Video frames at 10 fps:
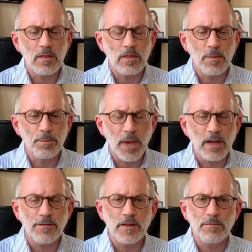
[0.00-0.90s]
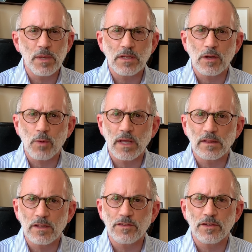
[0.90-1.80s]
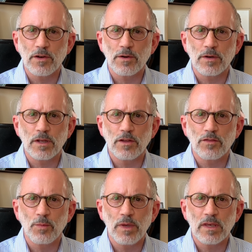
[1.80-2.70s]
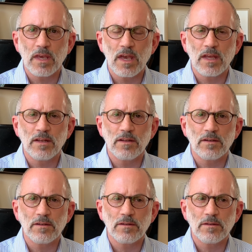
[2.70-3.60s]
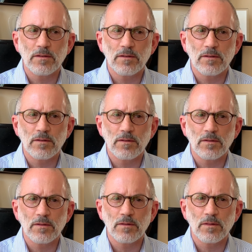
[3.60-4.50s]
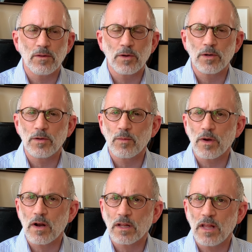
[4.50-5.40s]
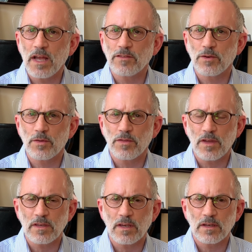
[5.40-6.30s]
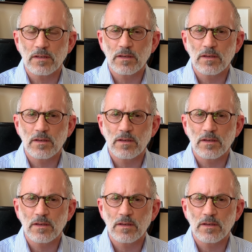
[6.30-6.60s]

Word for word: The benefit of being a great listener is we can learn what our clients are thinking.